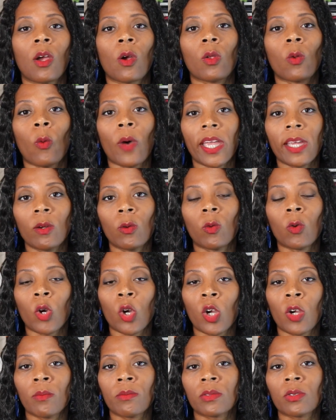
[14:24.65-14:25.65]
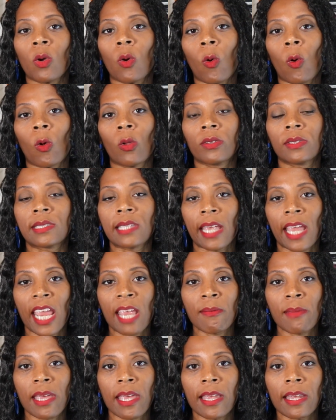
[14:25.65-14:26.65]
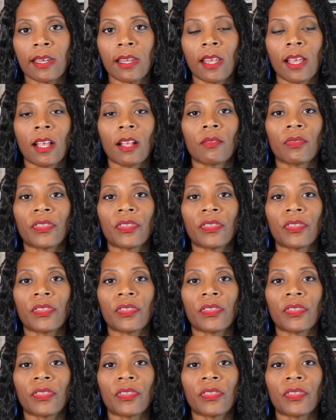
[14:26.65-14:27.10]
White Worm told Daemon